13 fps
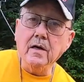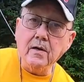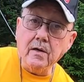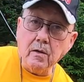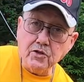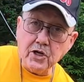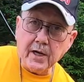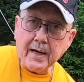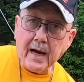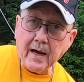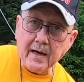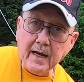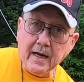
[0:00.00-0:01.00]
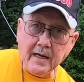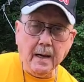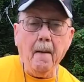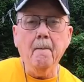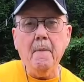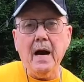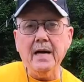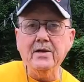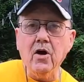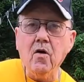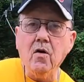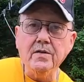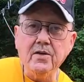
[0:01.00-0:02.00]
go check out Eddie,
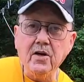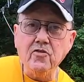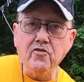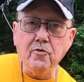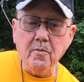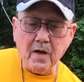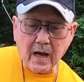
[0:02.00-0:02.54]
Backyard Custom